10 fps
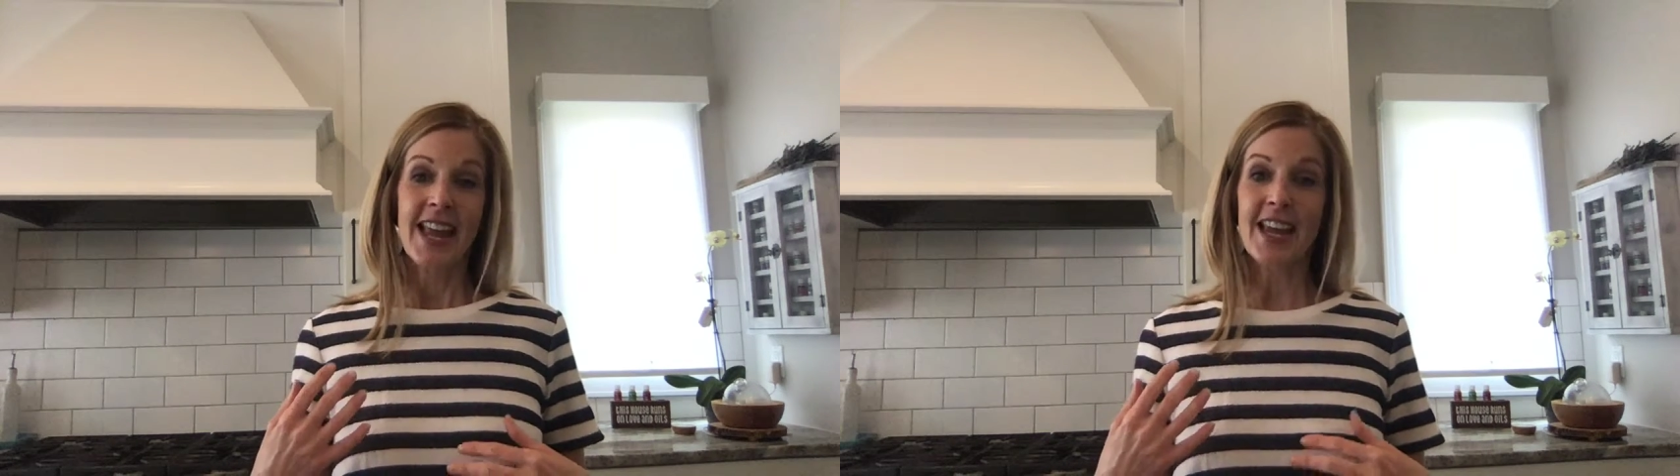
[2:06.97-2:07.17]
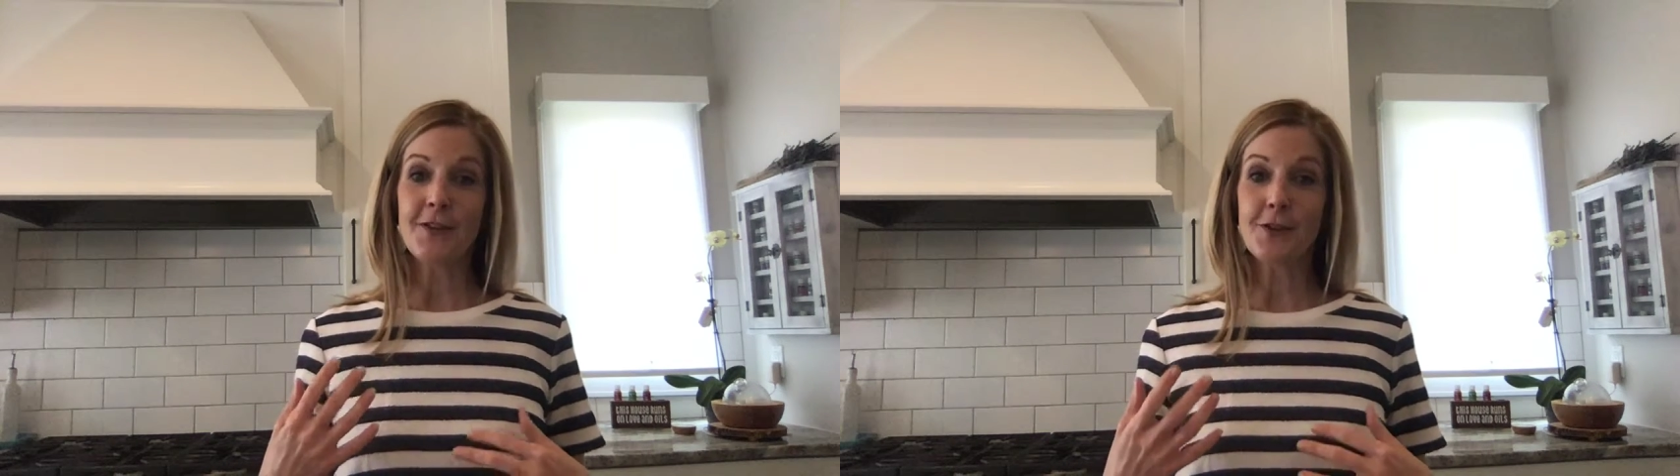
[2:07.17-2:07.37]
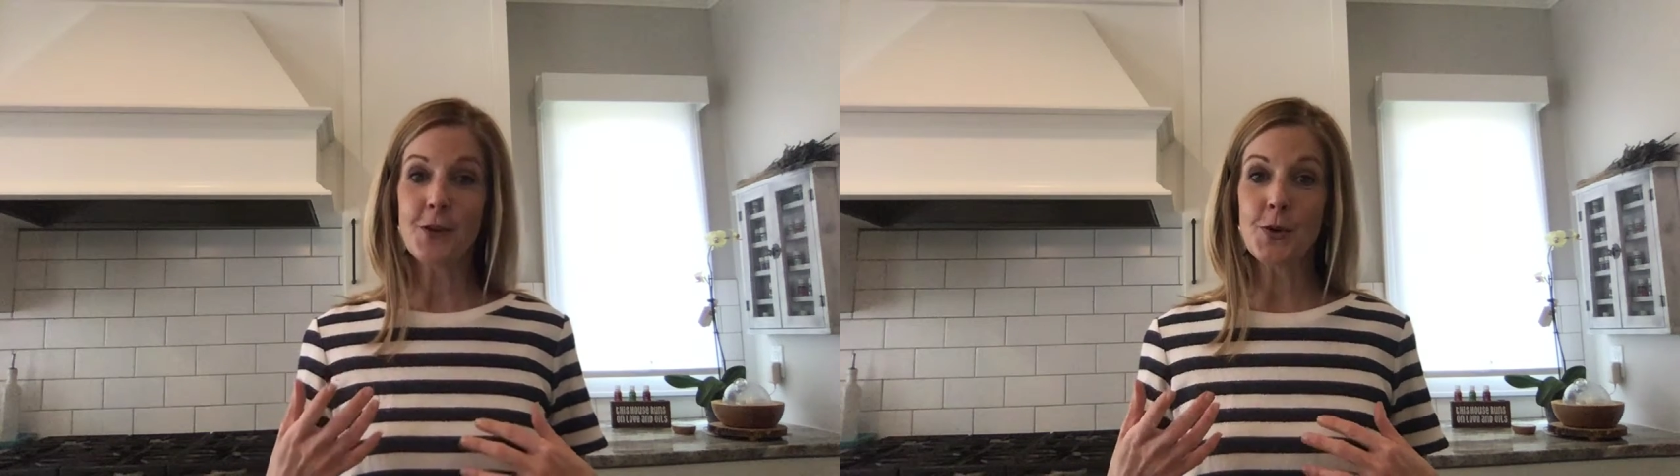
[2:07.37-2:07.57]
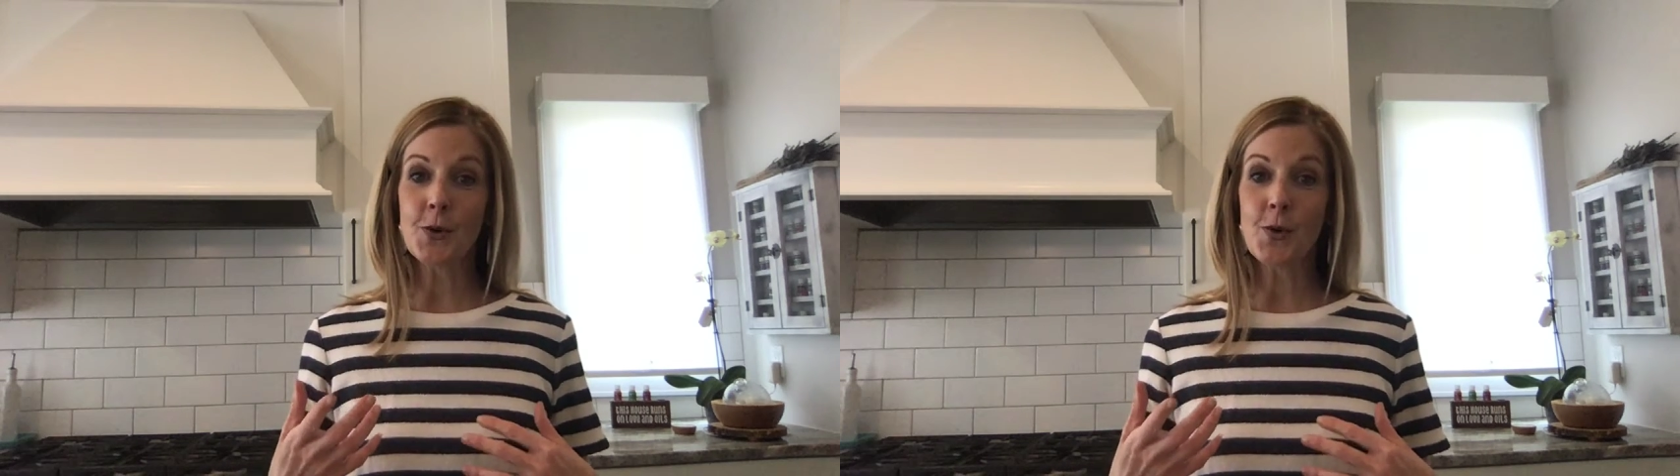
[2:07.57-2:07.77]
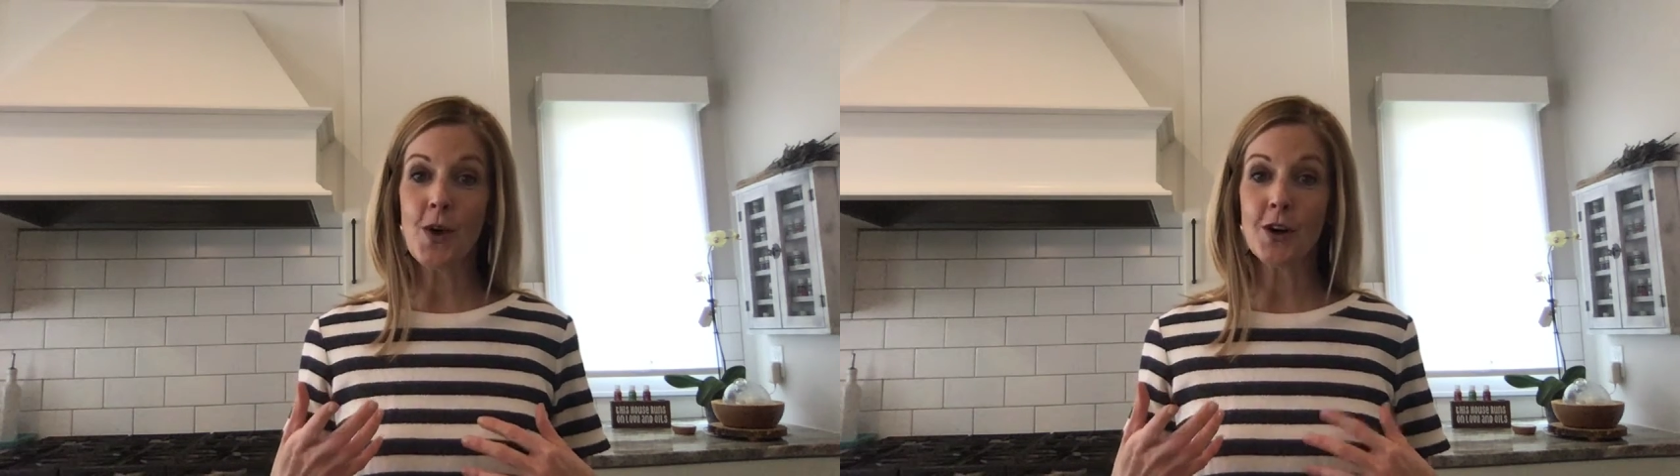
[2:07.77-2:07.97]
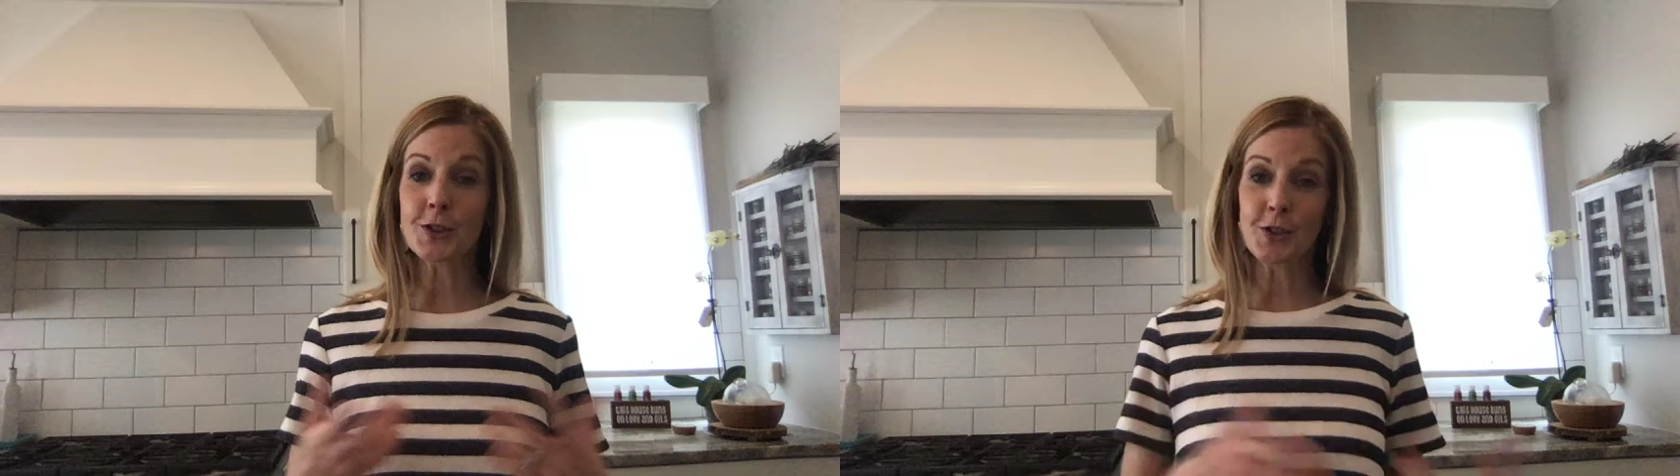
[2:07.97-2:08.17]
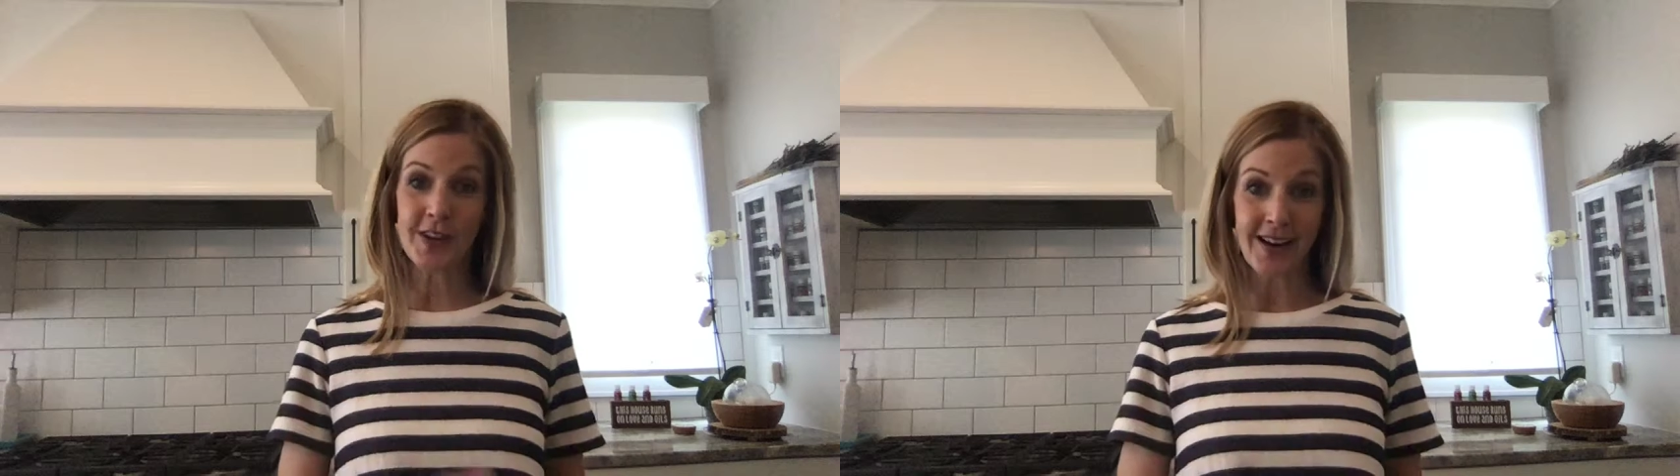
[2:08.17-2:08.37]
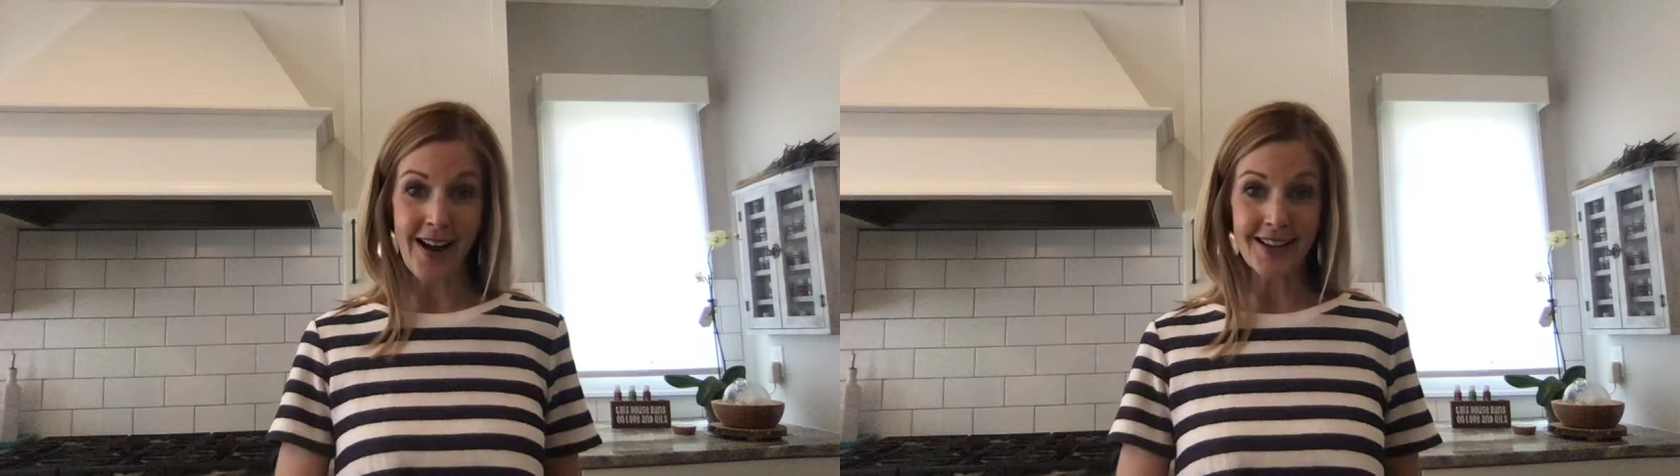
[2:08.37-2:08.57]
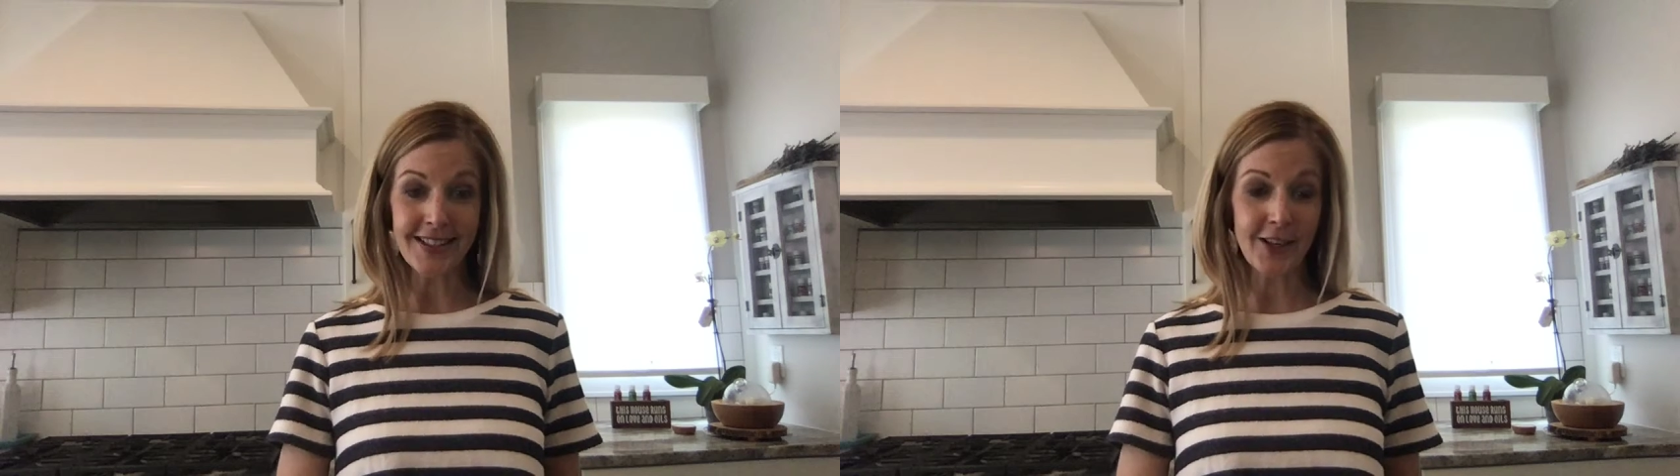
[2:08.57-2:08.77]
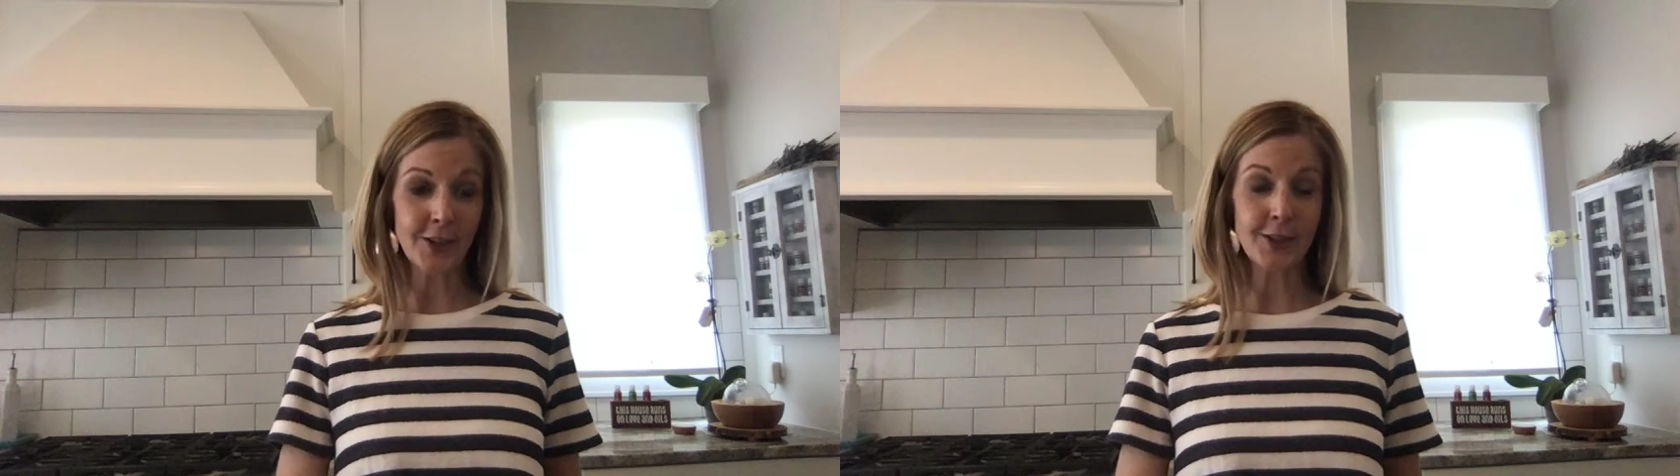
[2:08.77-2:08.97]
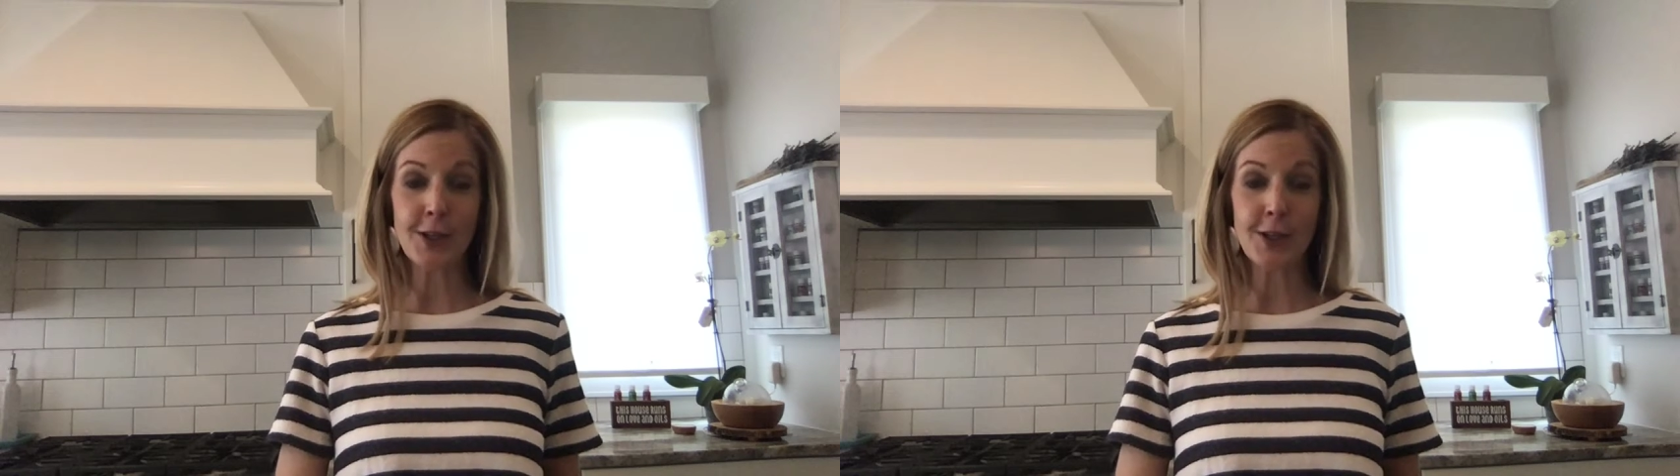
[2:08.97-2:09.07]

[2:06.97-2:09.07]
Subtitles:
If you are serving cocktails